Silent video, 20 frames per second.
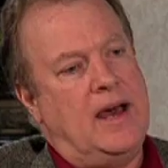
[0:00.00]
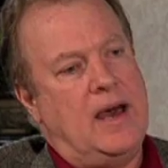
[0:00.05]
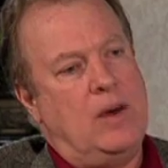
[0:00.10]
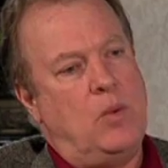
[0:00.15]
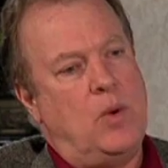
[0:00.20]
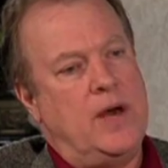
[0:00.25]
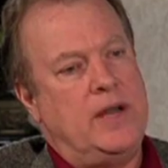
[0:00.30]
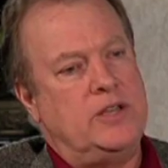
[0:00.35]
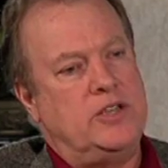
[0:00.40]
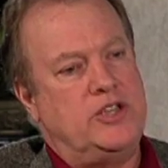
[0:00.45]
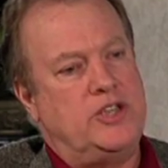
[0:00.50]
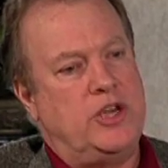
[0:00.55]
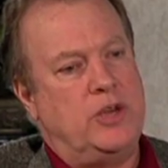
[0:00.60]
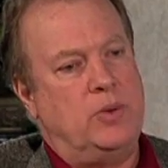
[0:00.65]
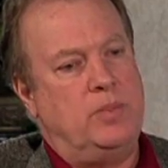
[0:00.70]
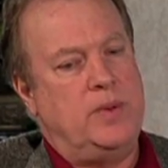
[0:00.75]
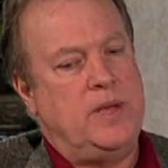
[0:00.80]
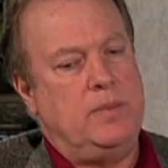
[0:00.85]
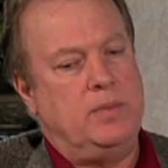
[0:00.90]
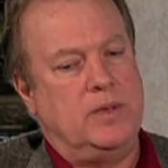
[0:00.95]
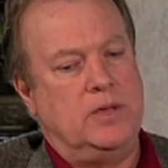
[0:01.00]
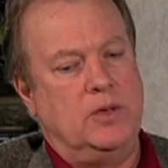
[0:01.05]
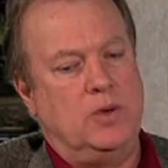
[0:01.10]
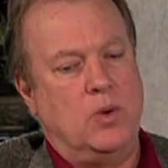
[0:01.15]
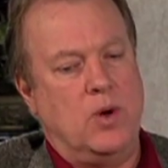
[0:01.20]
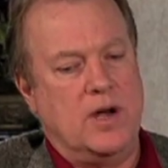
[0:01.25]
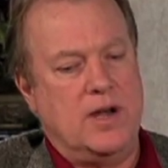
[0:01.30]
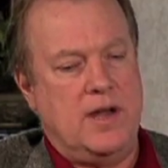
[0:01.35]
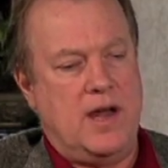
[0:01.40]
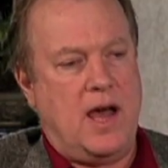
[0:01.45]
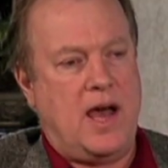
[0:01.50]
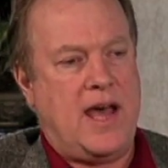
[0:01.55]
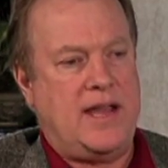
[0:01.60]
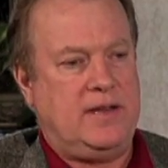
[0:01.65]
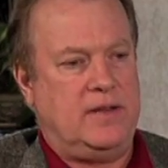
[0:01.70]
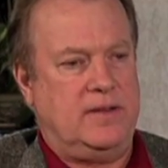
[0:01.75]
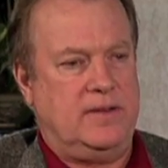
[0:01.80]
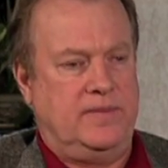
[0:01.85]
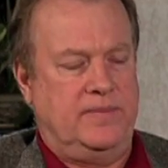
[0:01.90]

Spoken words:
I want to show people who are not